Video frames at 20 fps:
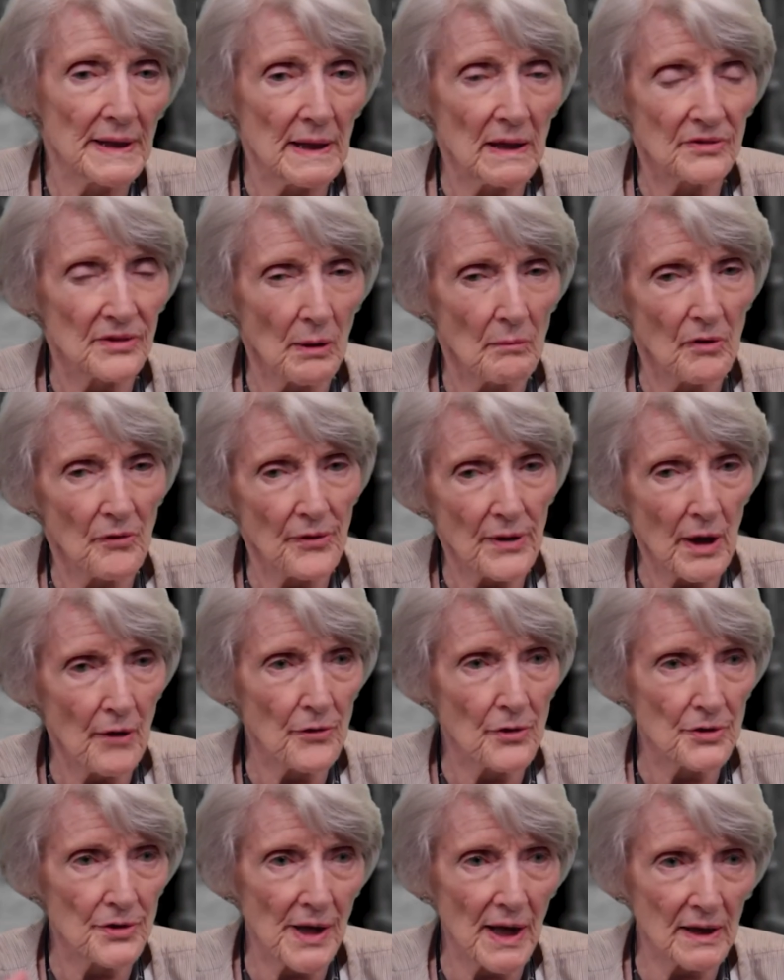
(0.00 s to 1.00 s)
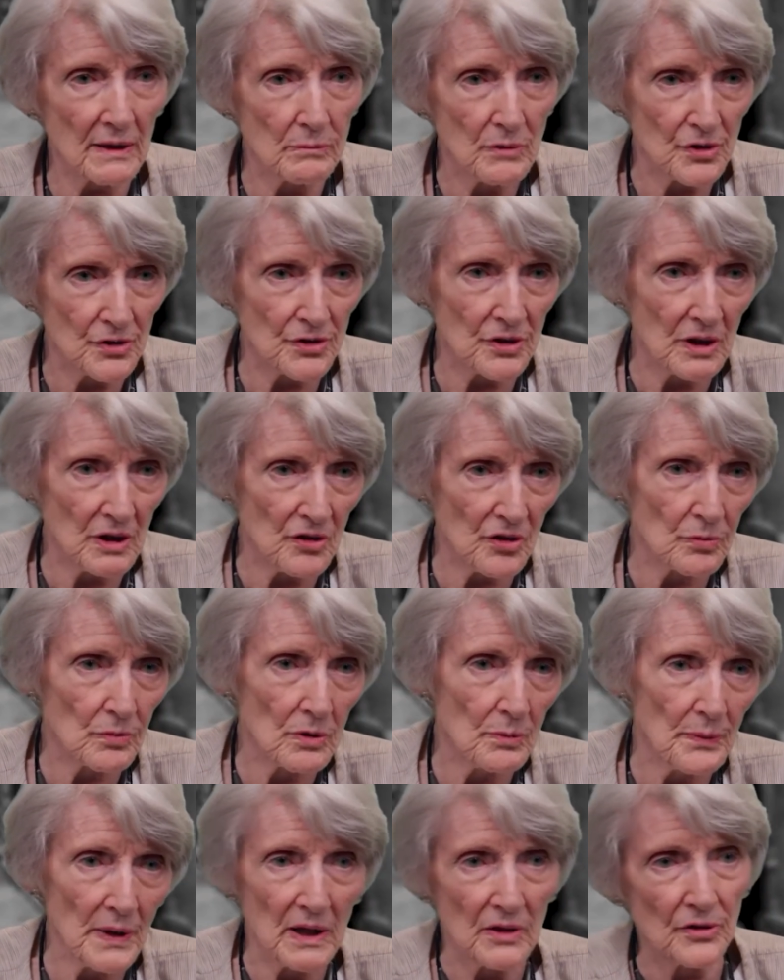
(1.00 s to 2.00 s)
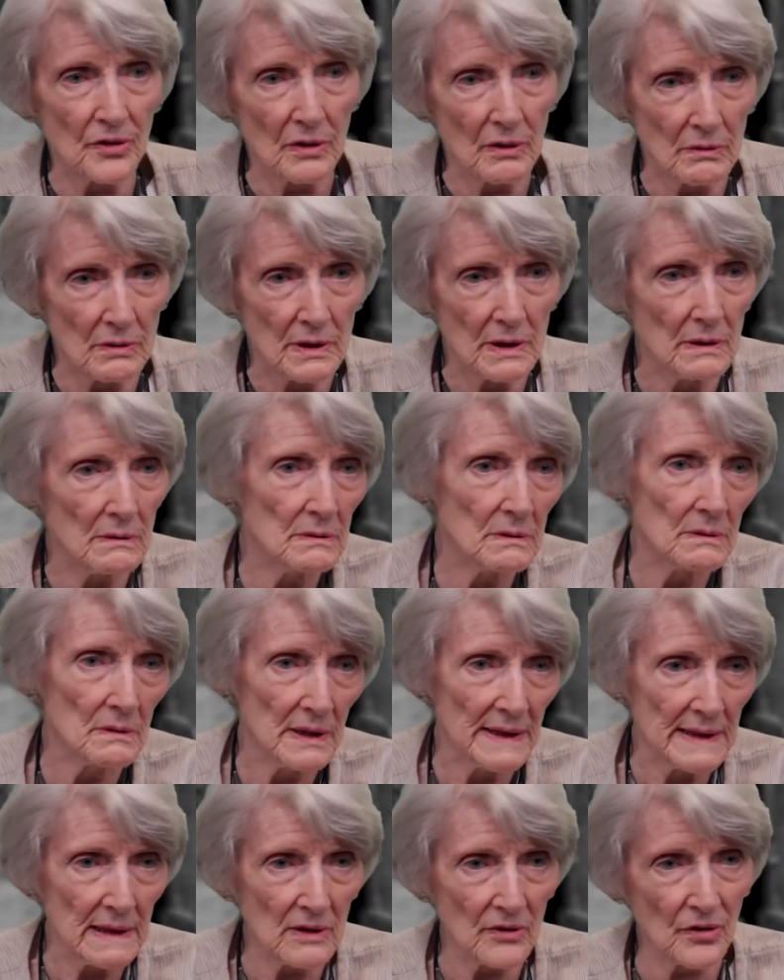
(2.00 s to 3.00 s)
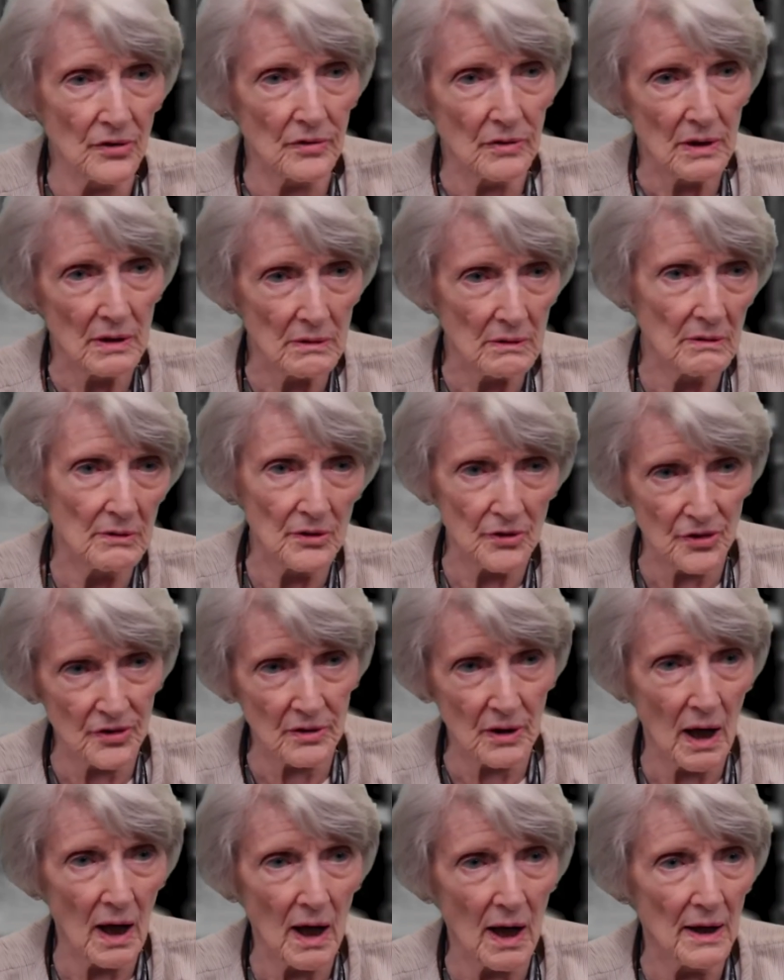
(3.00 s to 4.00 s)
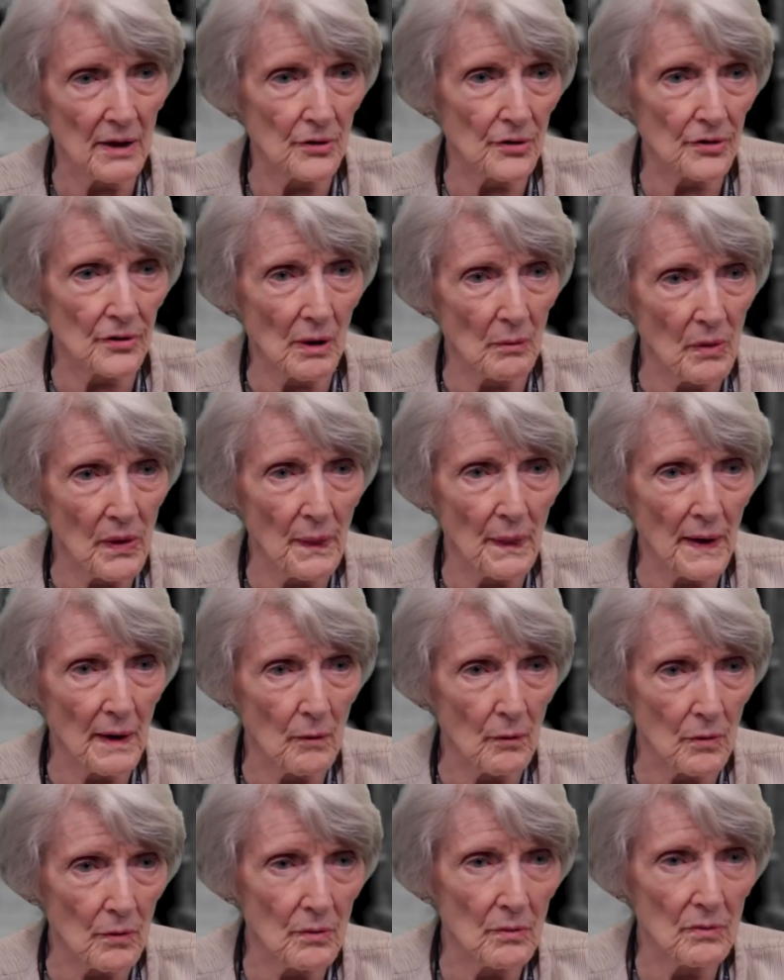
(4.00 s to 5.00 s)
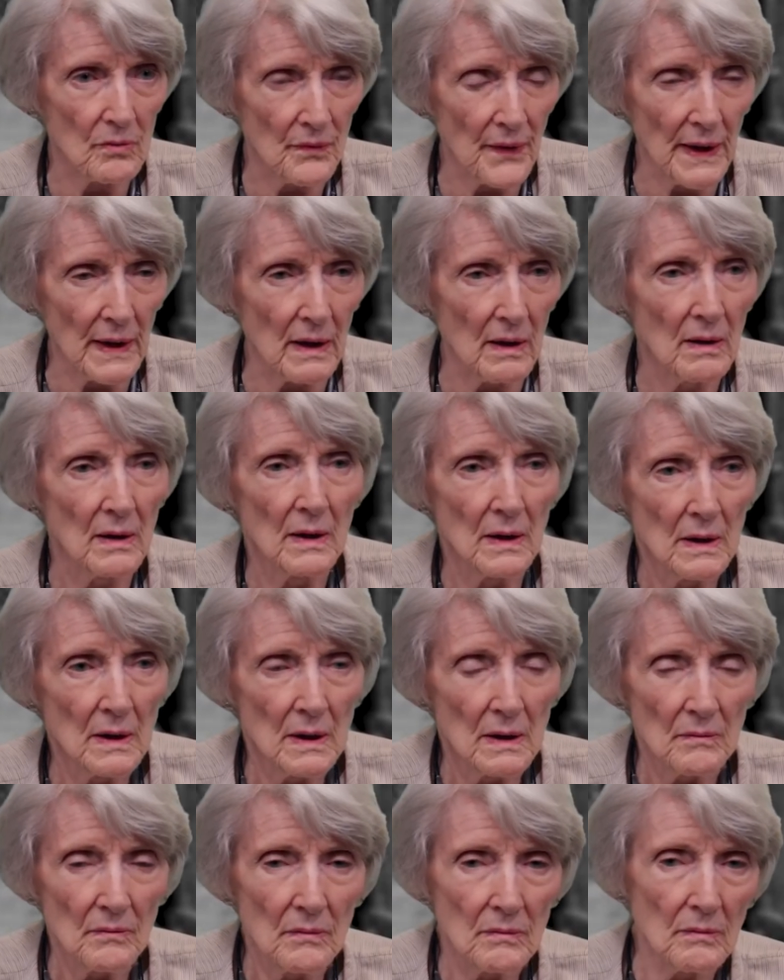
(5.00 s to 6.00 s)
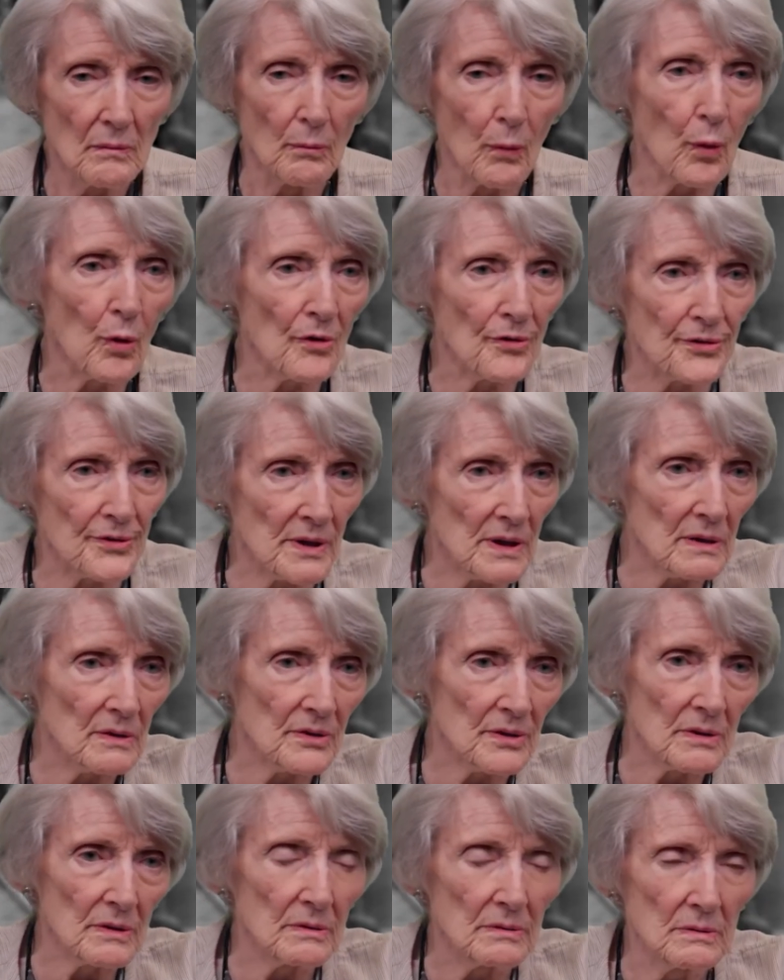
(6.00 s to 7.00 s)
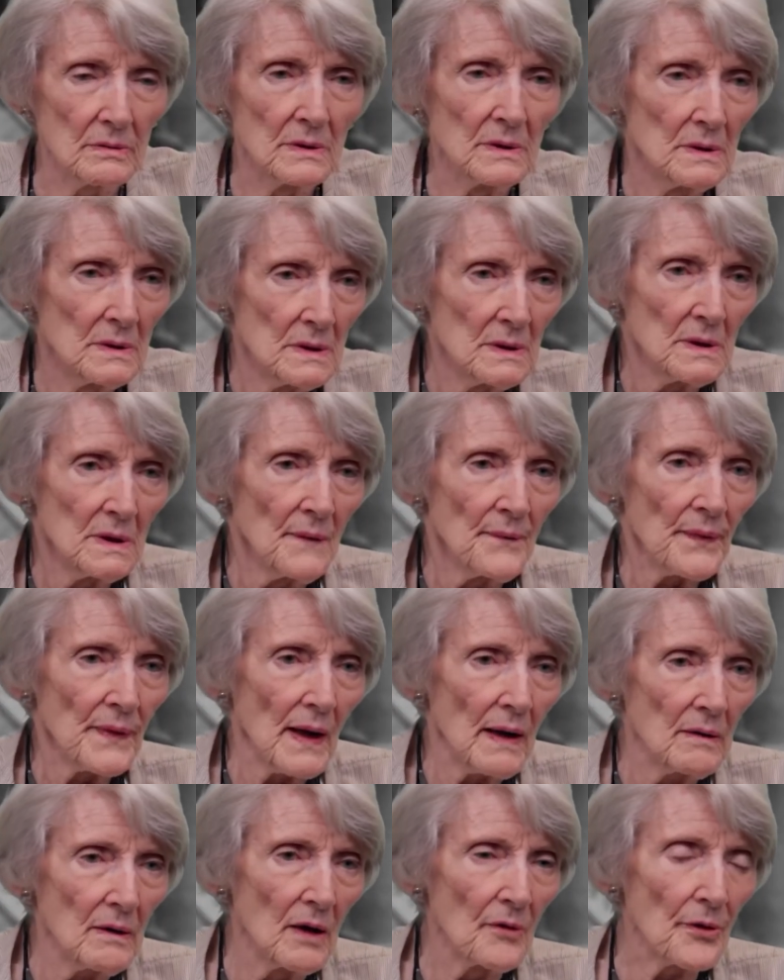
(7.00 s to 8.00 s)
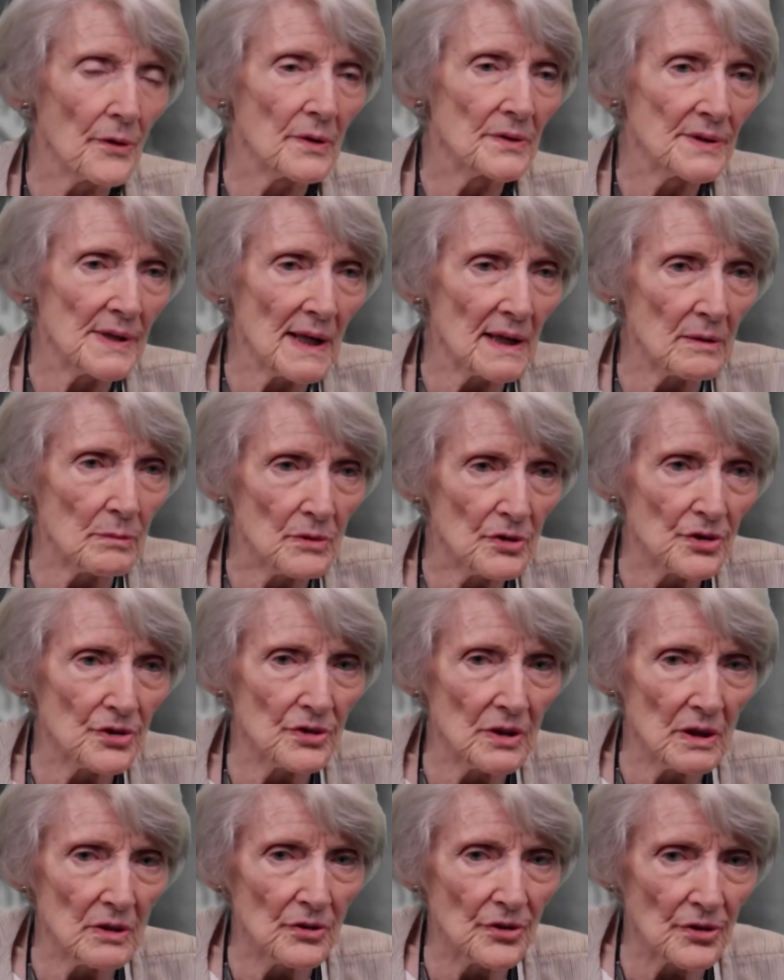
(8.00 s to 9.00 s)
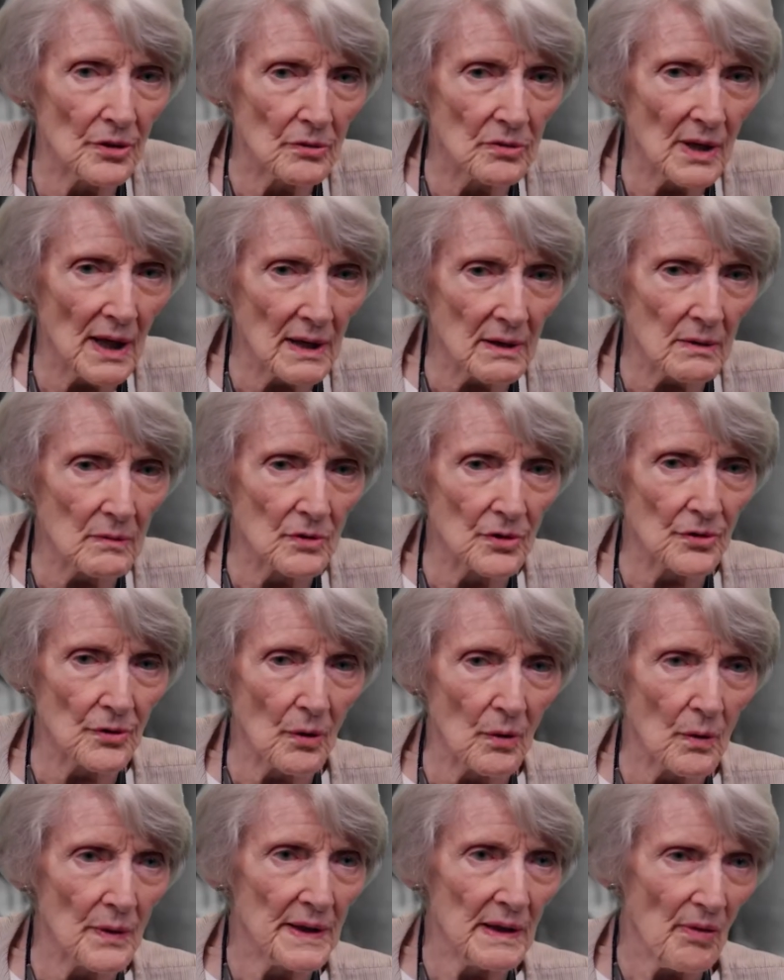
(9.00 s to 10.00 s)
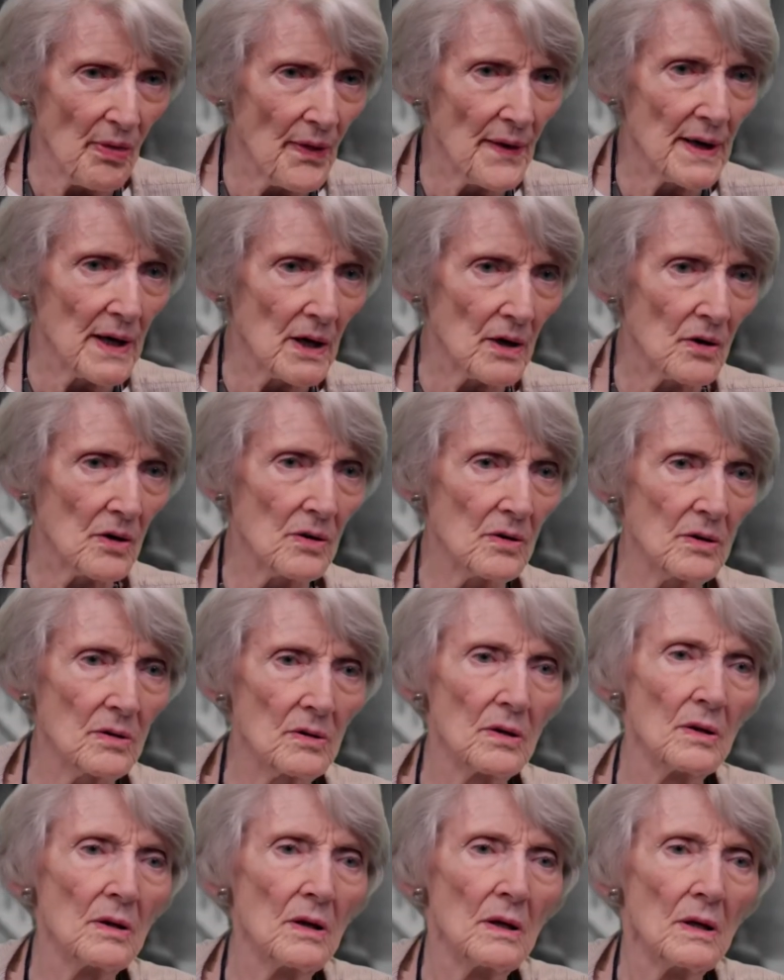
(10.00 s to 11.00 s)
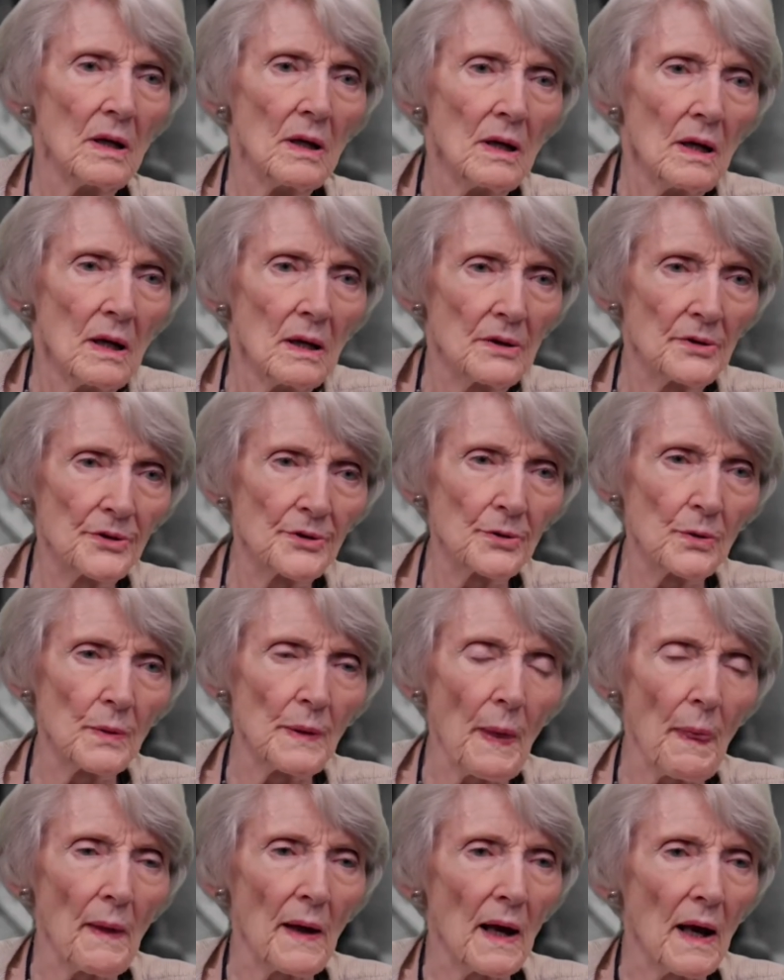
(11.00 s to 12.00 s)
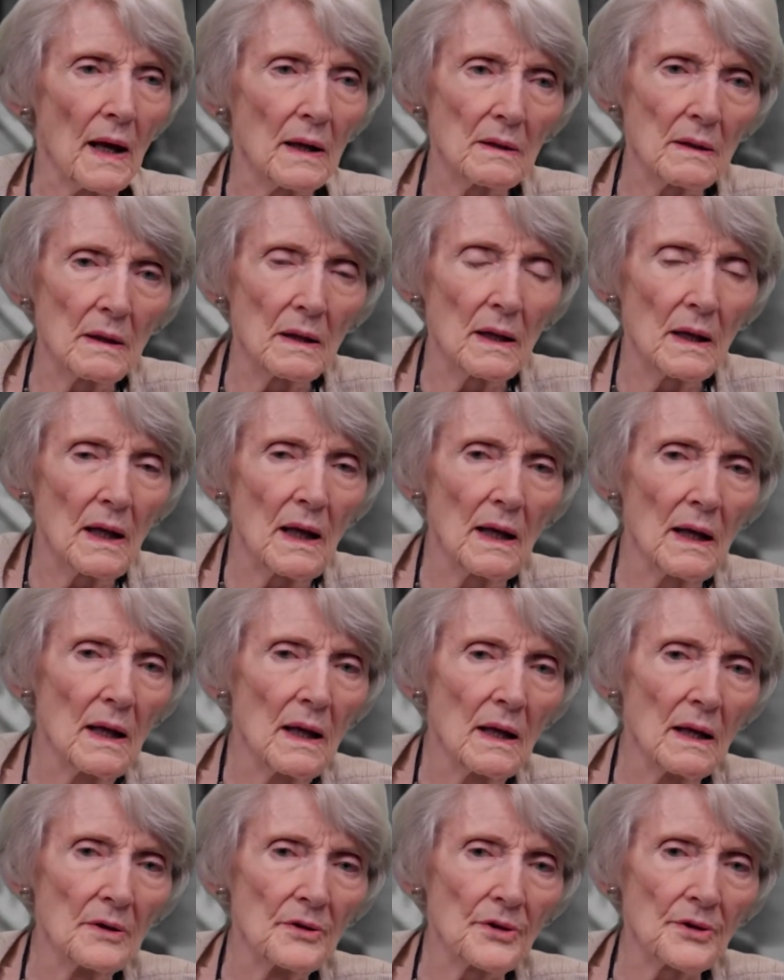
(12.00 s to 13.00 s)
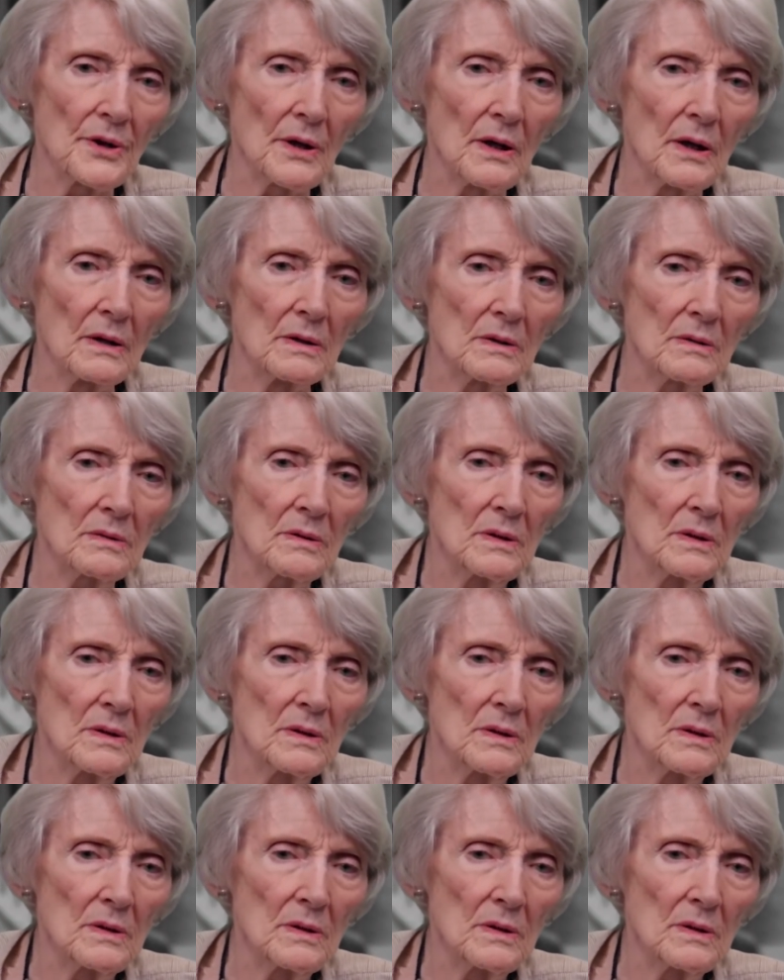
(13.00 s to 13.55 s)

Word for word: some of the other DEC machines were basically LINCs in disguise. I mean, they were they morphed into other DEC machines. So DEC was already there, doing that, and uh,